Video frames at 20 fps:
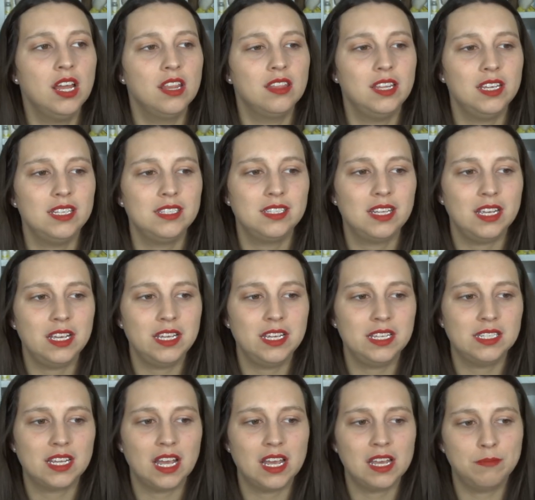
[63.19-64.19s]
This
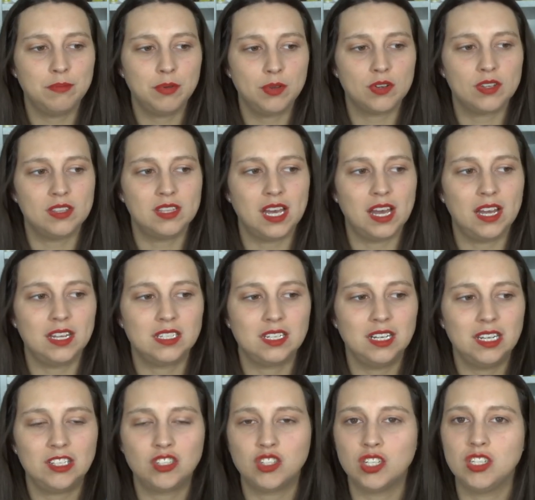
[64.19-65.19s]
is a book that
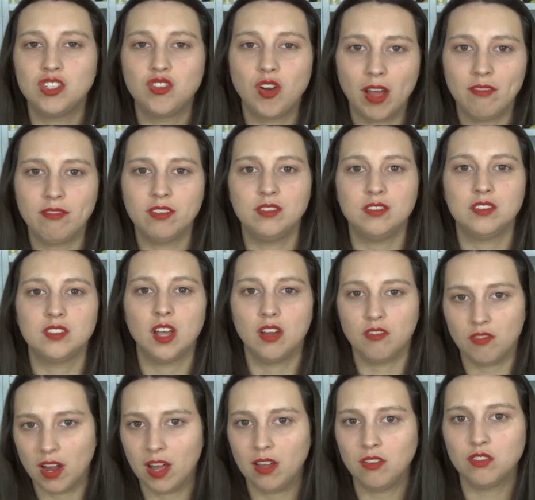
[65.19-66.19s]
literally travels
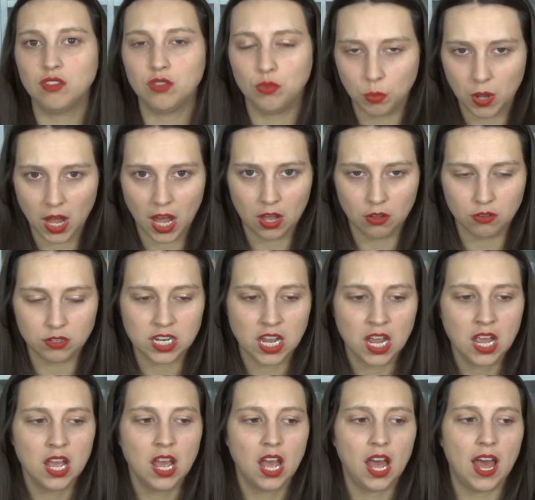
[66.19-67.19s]
around the world
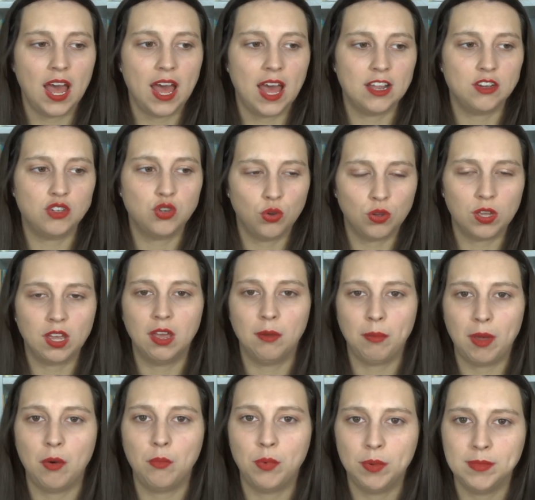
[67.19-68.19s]
talking
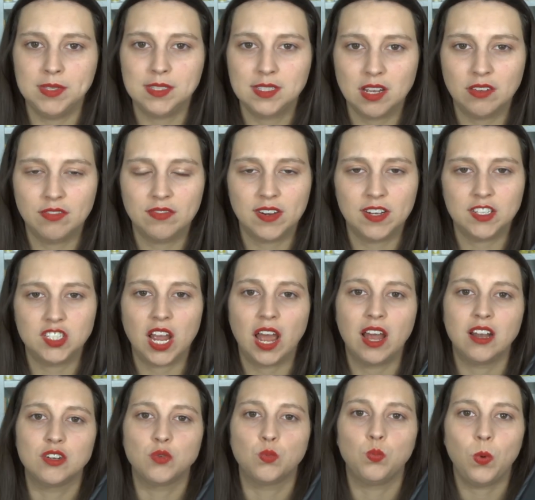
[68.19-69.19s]
about women's suffrage
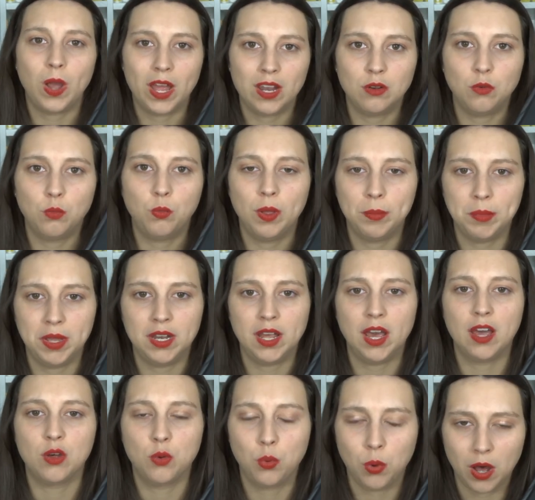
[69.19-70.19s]
and when women
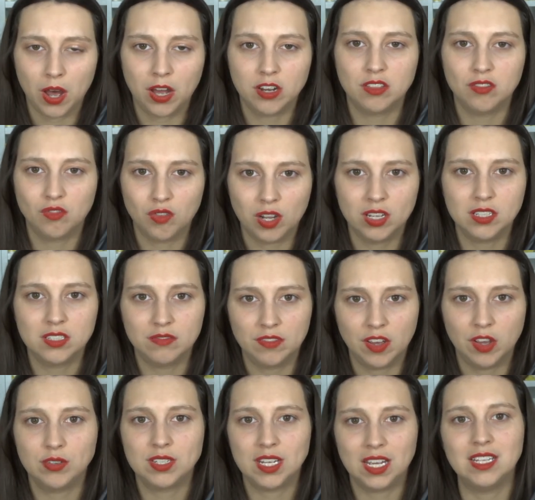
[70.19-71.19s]
acquired the right to
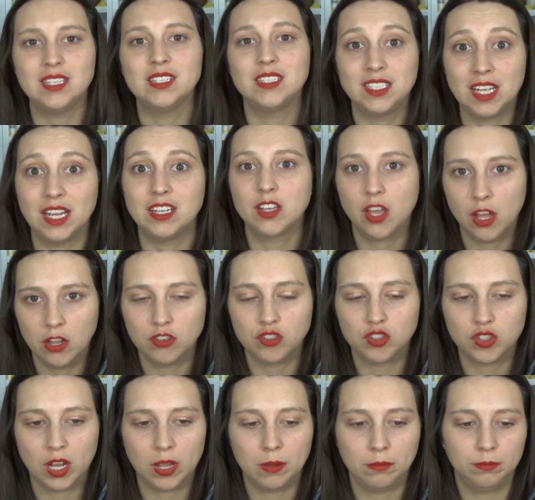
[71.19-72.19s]
vote in said
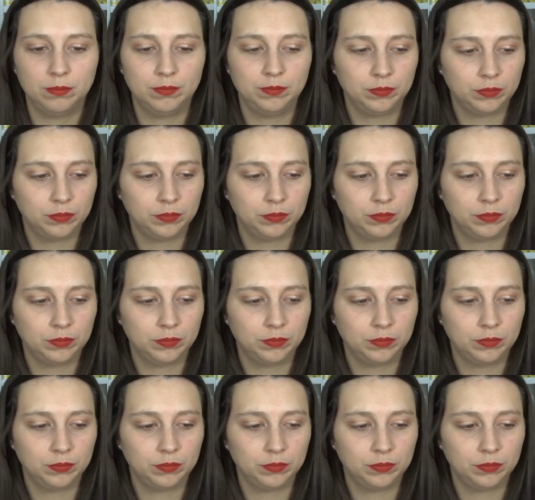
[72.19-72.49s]
country.